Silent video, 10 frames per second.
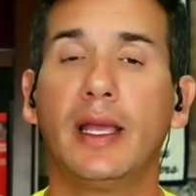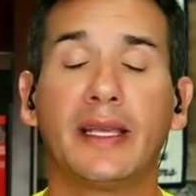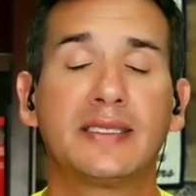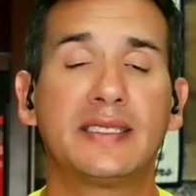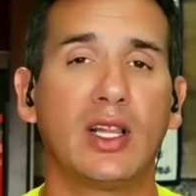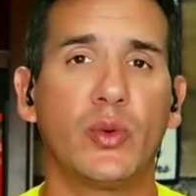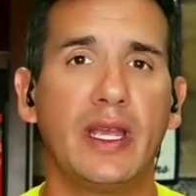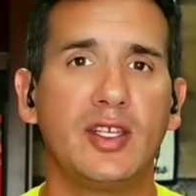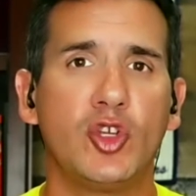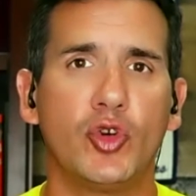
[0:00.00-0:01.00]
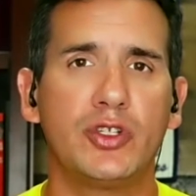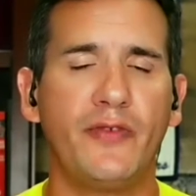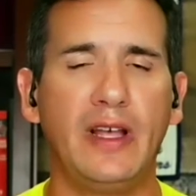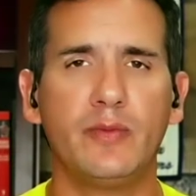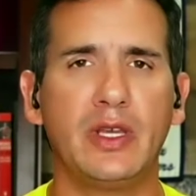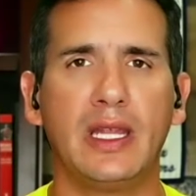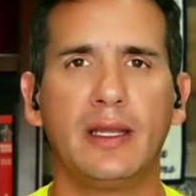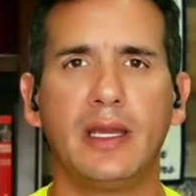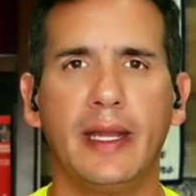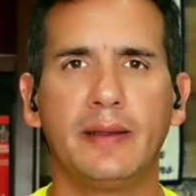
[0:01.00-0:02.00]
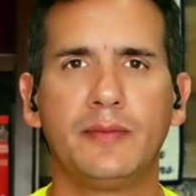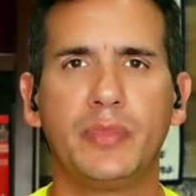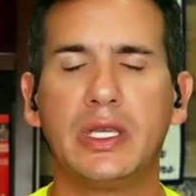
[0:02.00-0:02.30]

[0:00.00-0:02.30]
accelerate your development and